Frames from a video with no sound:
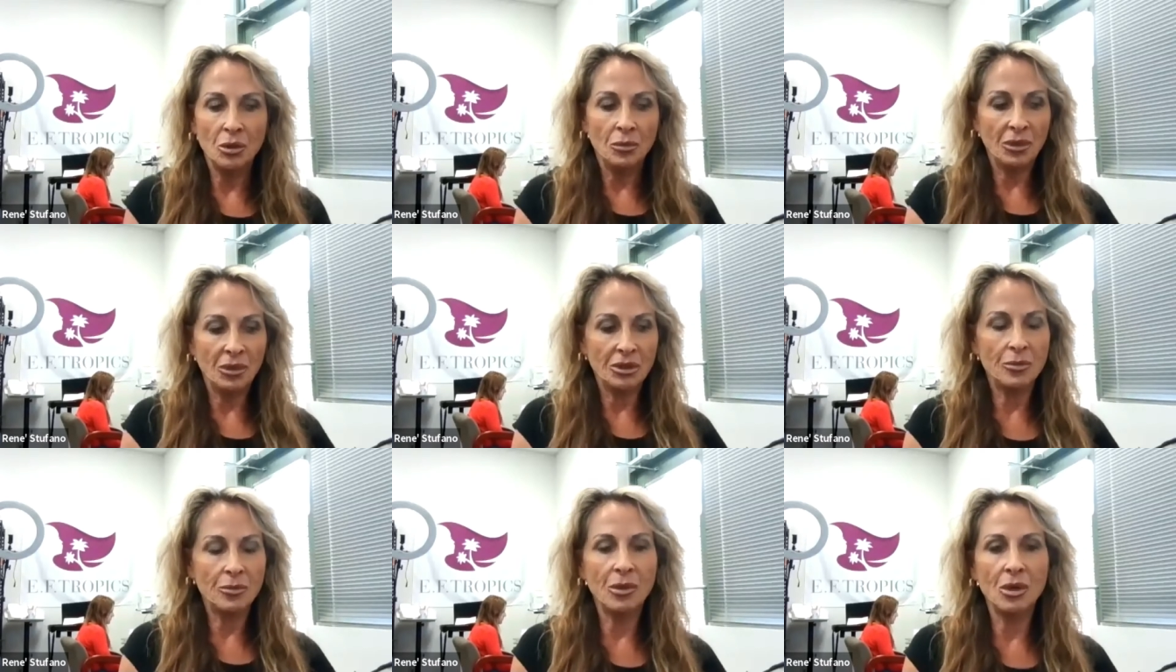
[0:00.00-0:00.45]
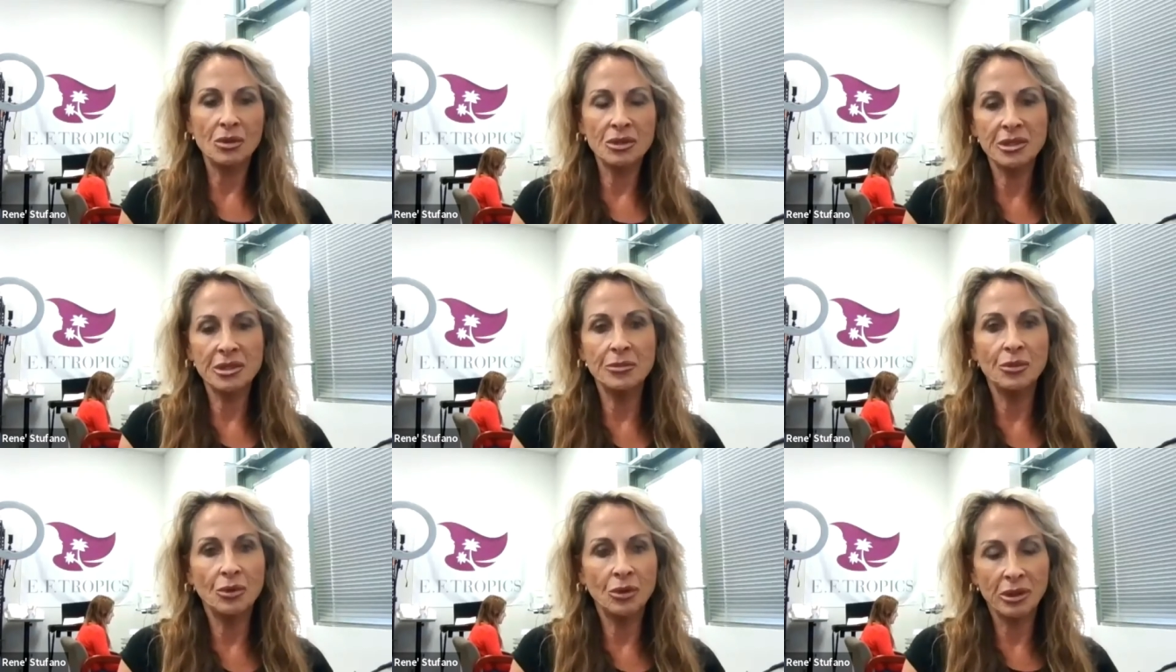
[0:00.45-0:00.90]
But the
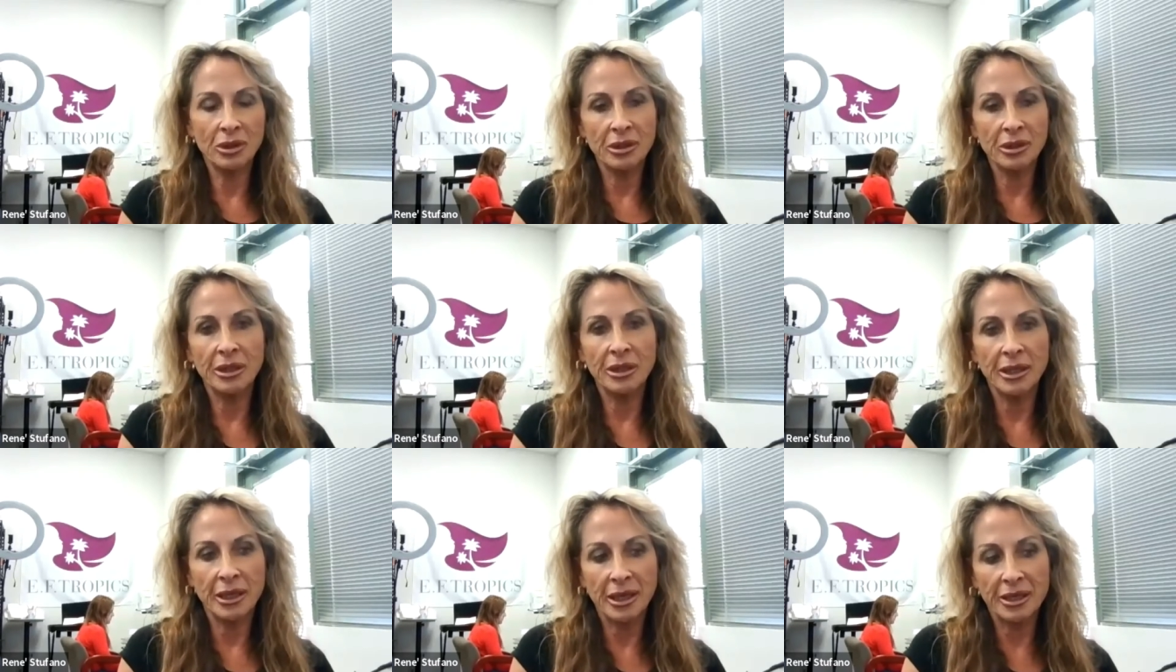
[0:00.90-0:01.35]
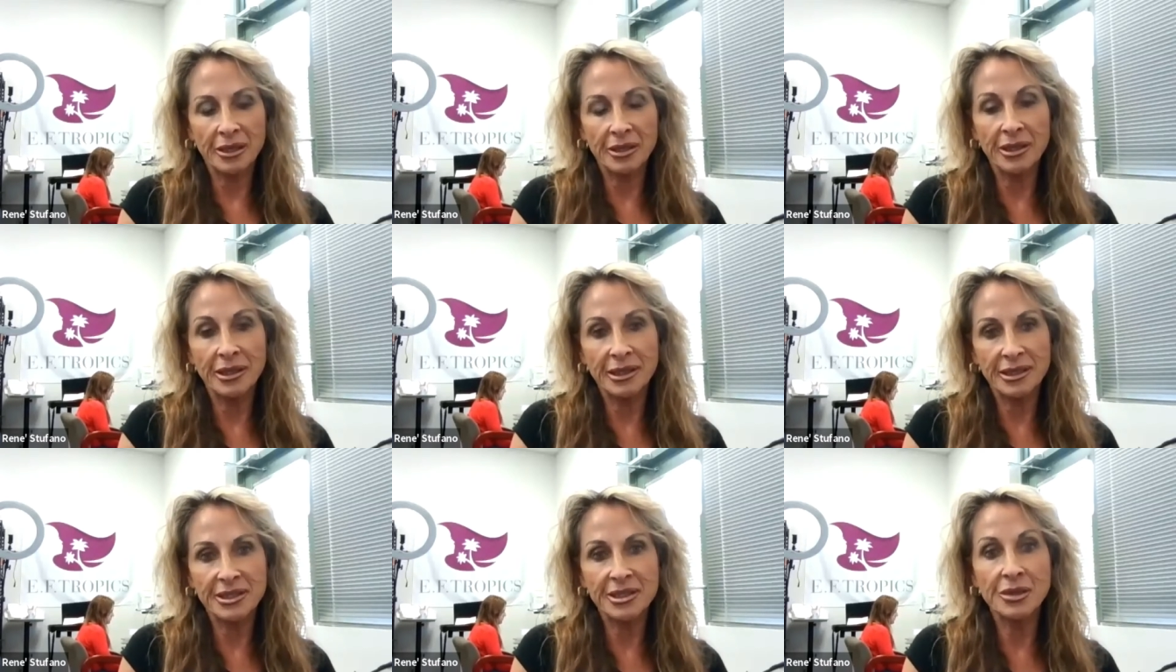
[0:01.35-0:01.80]
most important thing, I
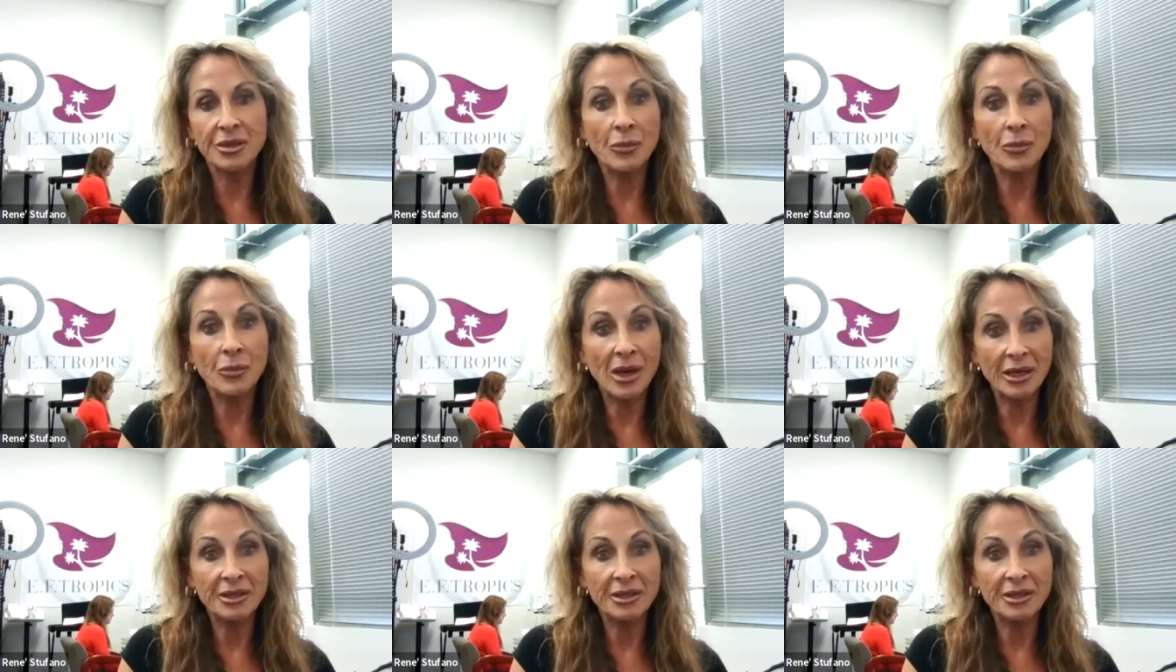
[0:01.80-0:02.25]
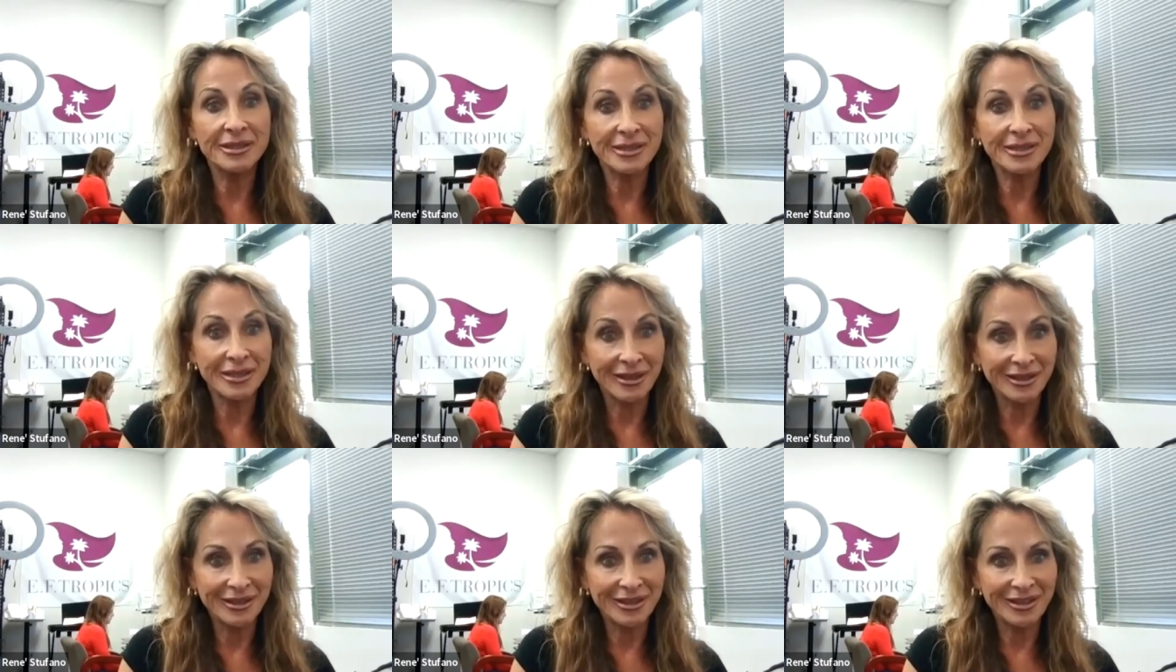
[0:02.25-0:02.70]
think, is the
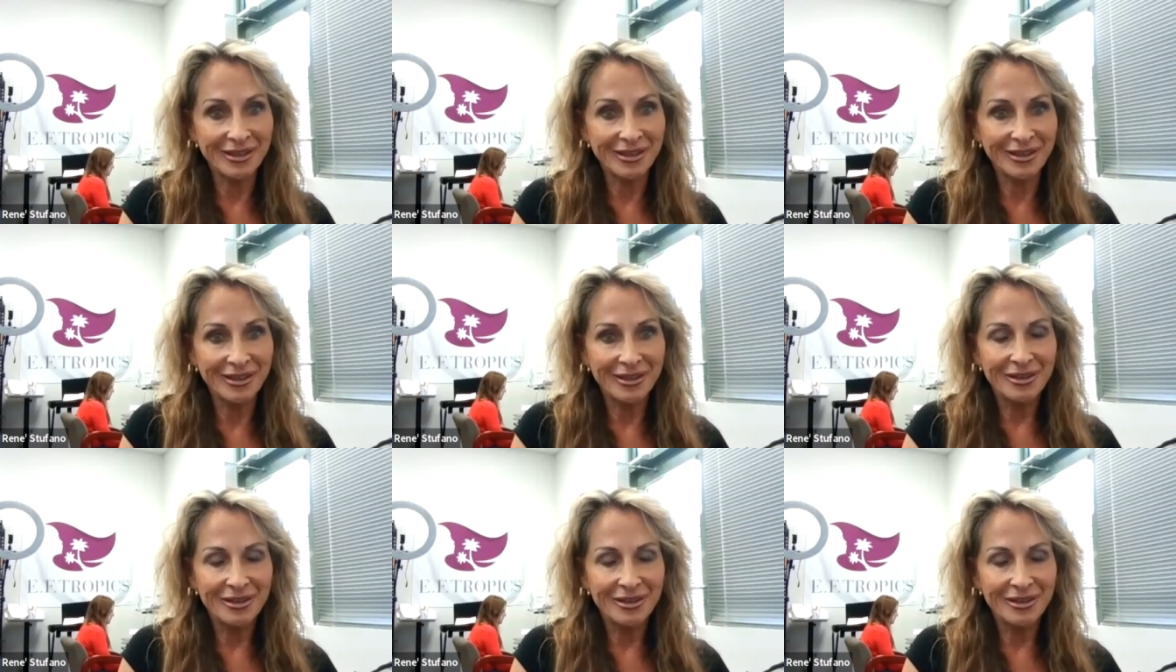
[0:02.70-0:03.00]
mindset